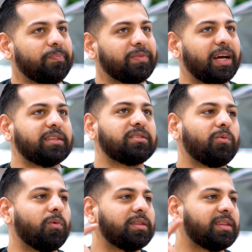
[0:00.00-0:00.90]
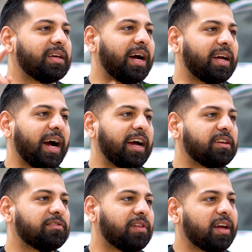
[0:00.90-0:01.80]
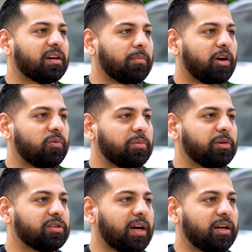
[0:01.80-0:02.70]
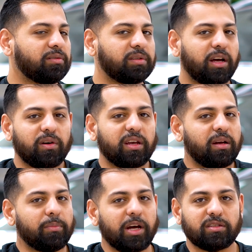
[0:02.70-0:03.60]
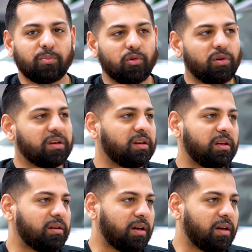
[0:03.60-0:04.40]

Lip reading: that's the one thing I kind of like about rebuild title. Now, again, I'm not supporting it.